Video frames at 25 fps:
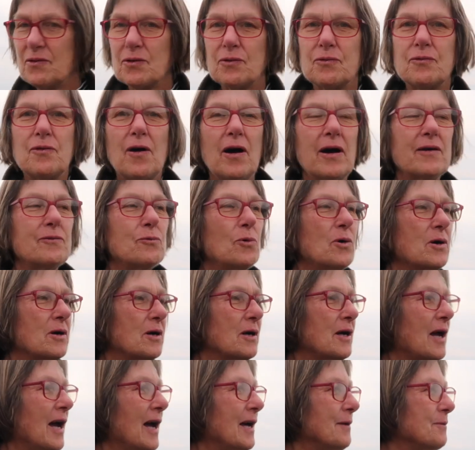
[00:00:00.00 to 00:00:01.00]
or 5
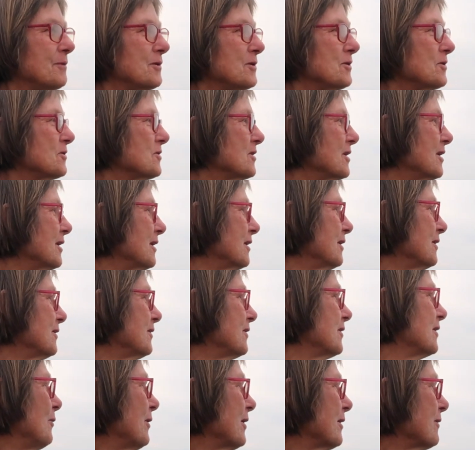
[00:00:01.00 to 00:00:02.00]
waka came to New
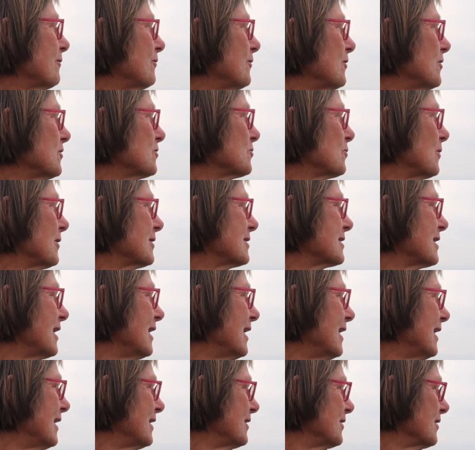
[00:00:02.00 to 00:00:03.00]
Zealand. One of the first ones
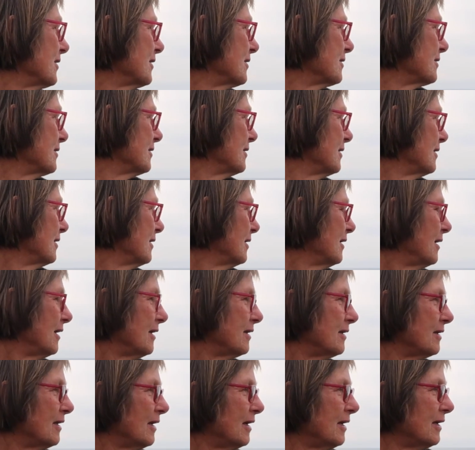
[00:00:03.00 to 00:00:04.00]
landed,
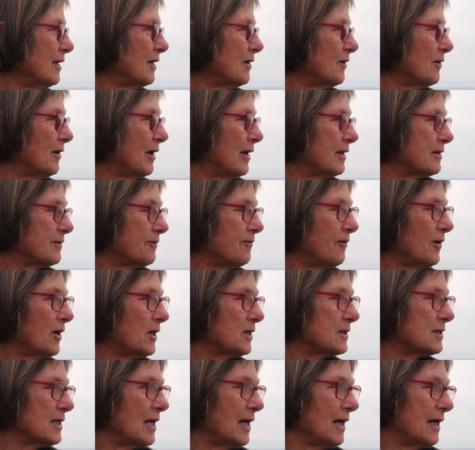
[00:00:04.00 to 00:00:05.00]
and here at
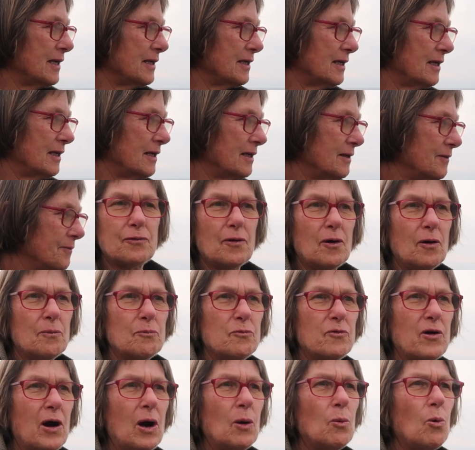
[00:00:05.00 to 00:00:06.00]
Whakatane from
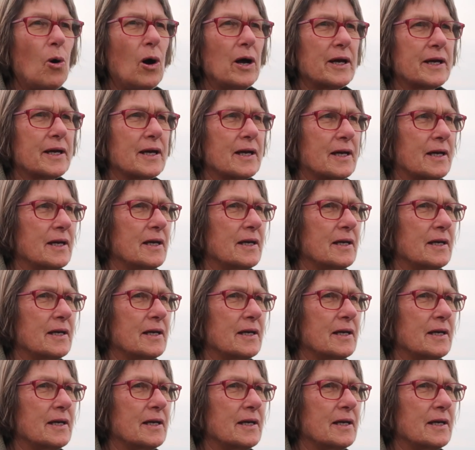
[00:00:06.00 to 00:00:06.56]
Hawaii